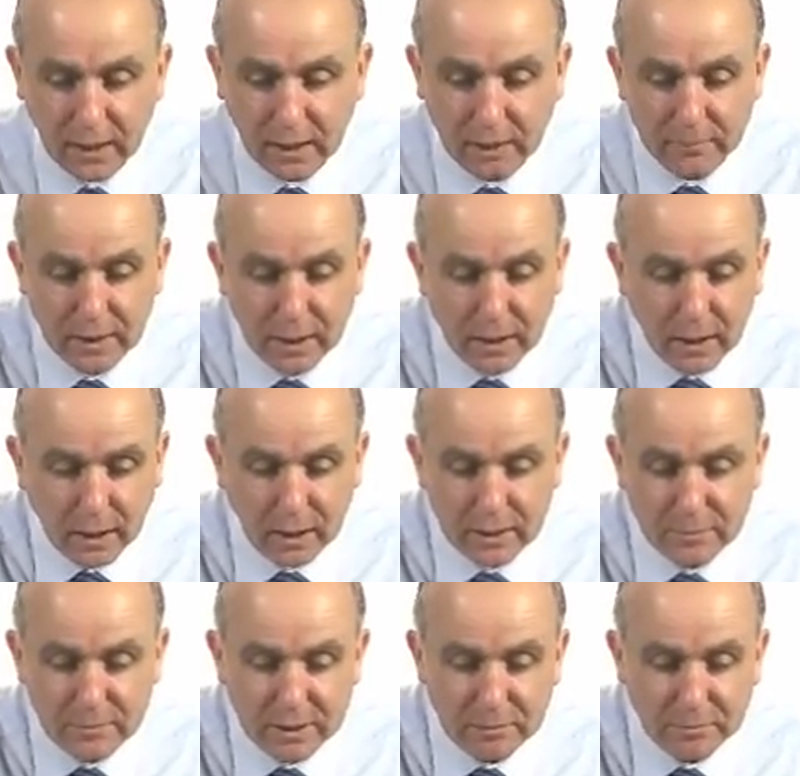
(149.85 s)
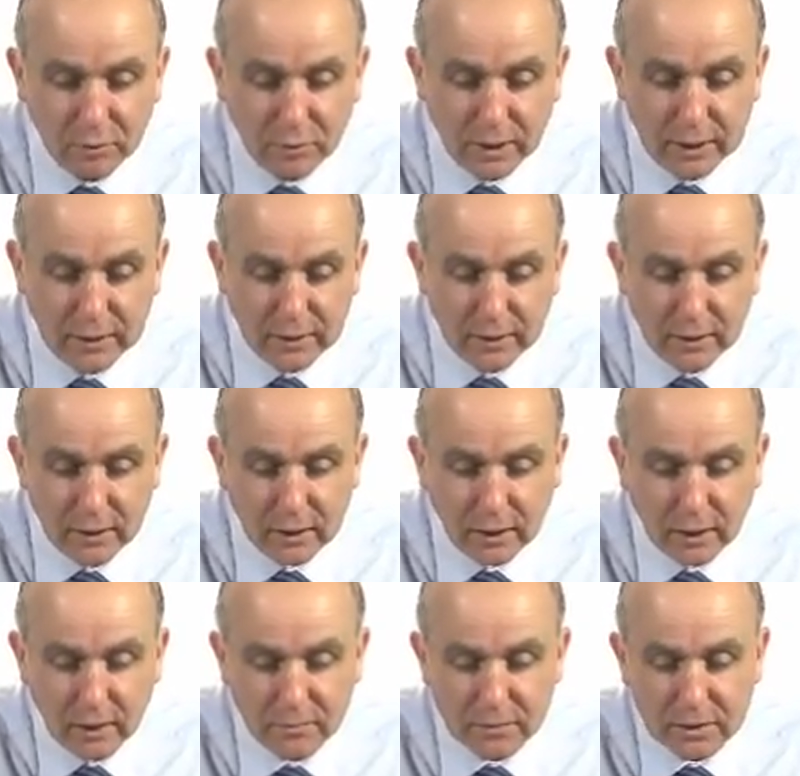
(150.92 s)
And the big point
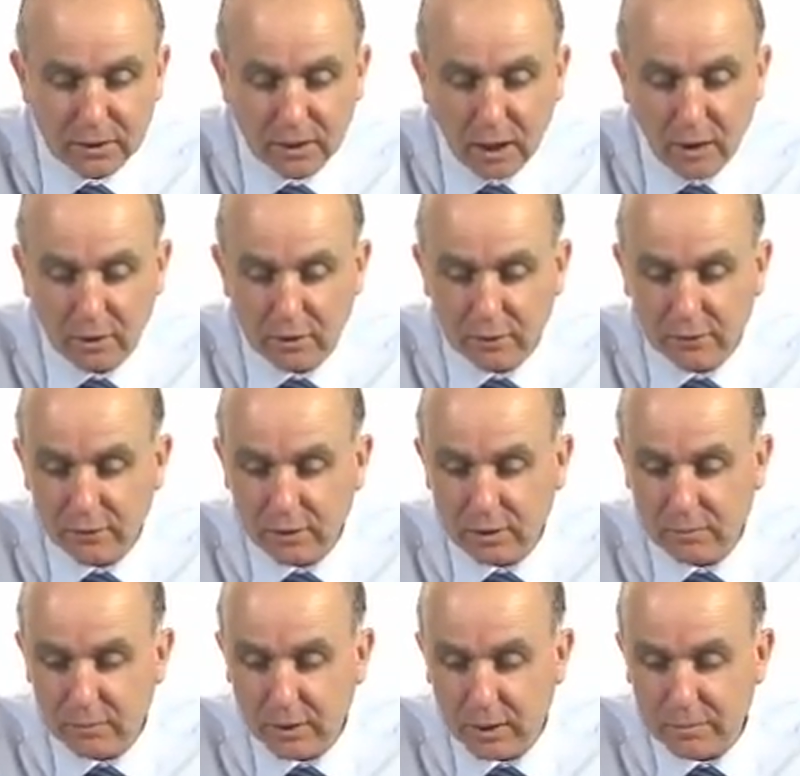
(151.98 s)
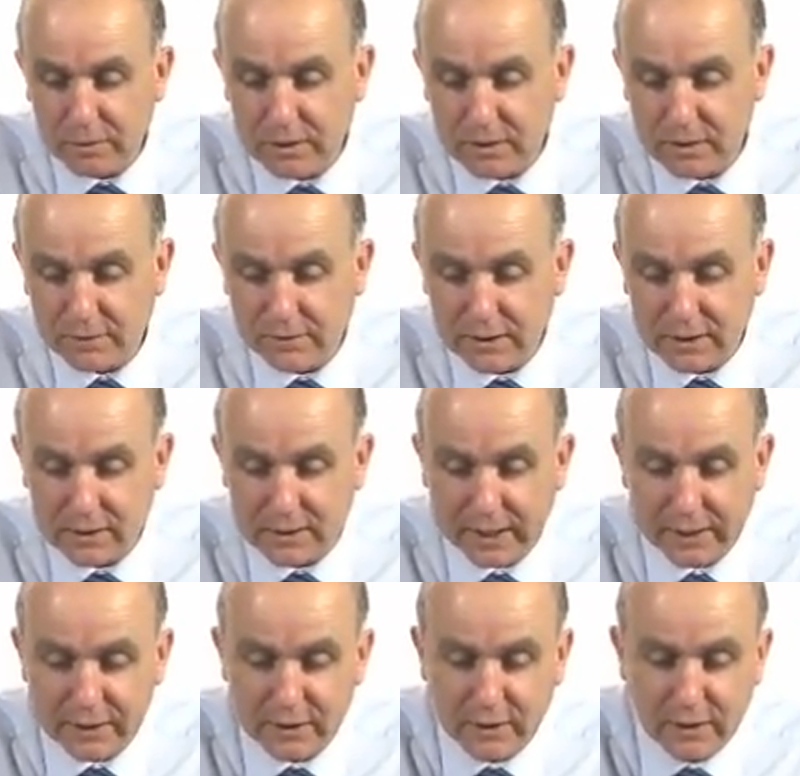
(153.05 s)
to note for the purposes of this
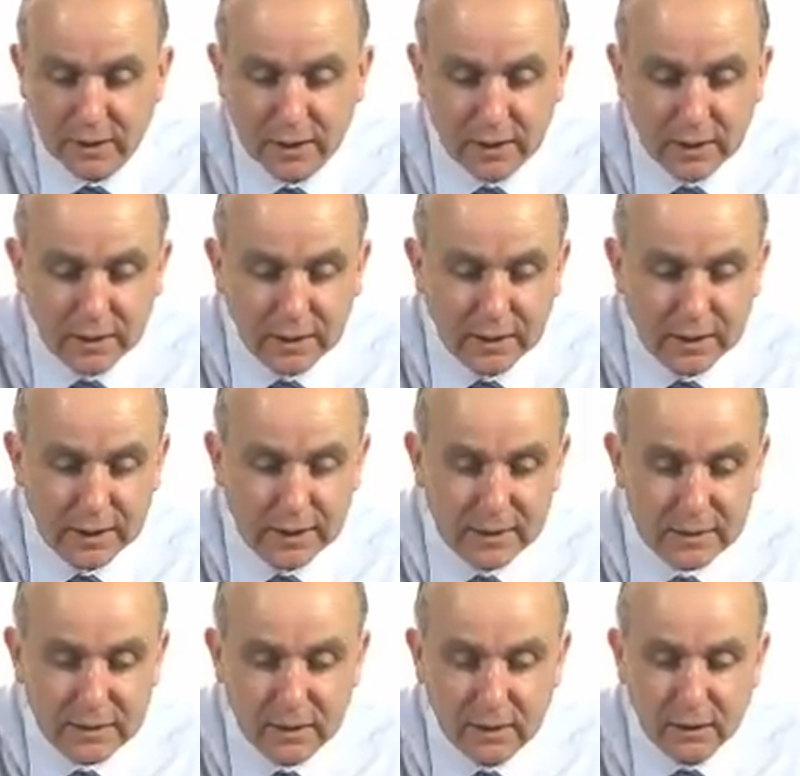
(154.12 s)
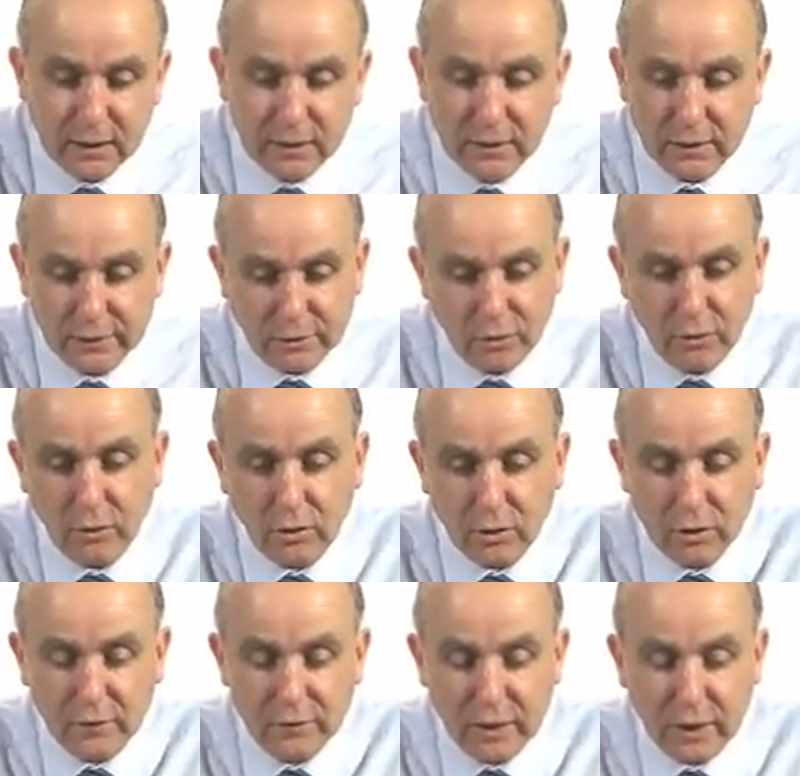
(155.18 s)
section is that
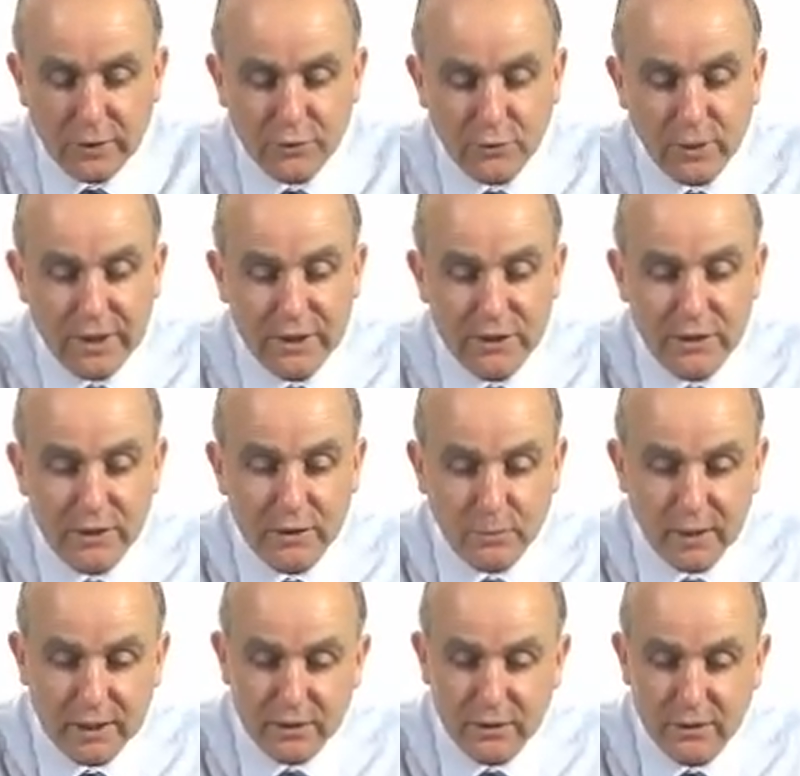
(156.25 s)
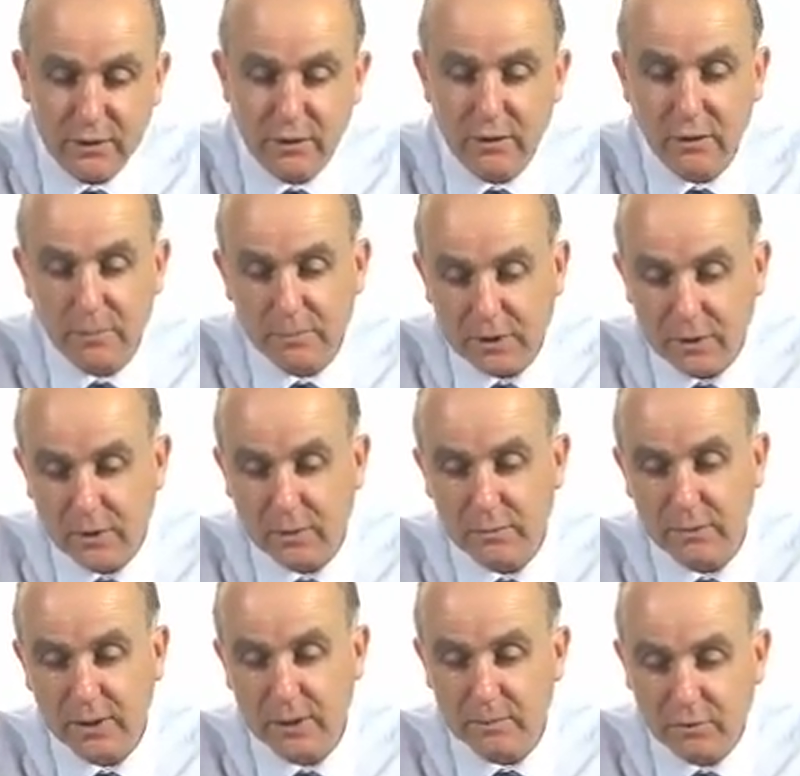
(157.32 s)
all of those regions, Western Europe, the
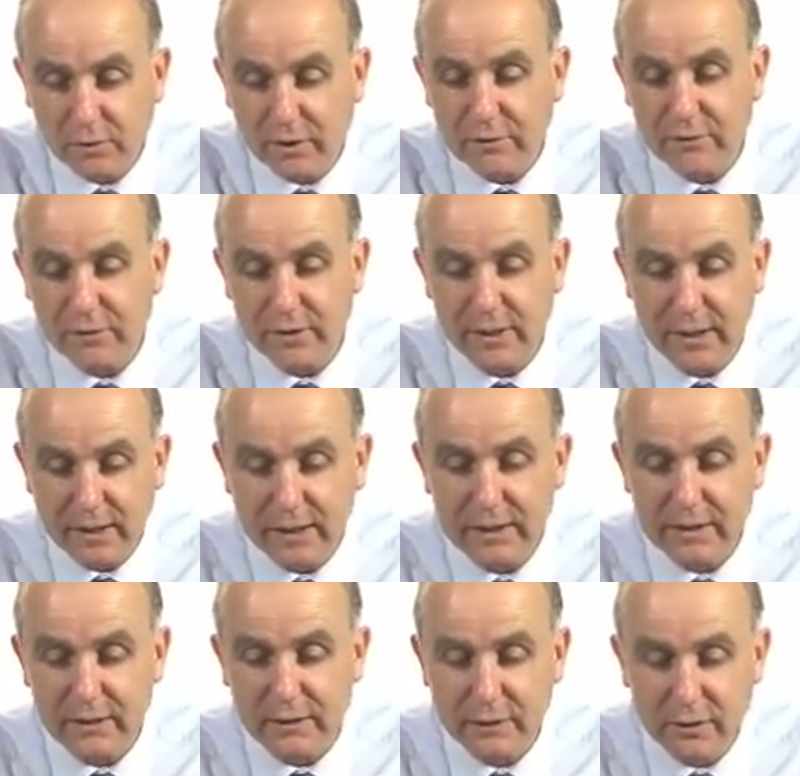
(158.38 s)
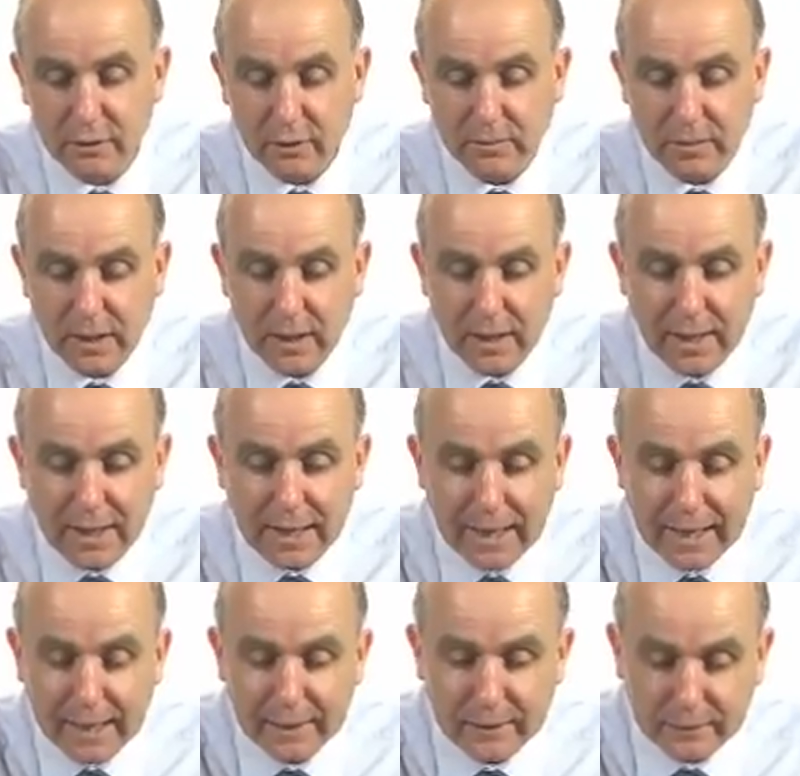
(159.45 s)
European periphery, Eastern Europe,
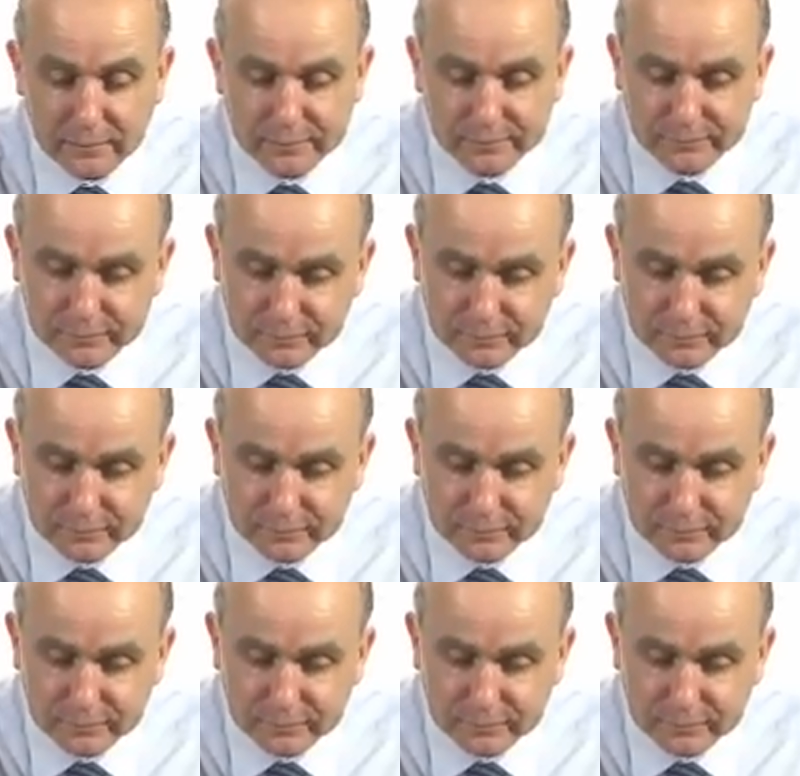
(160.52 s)
had,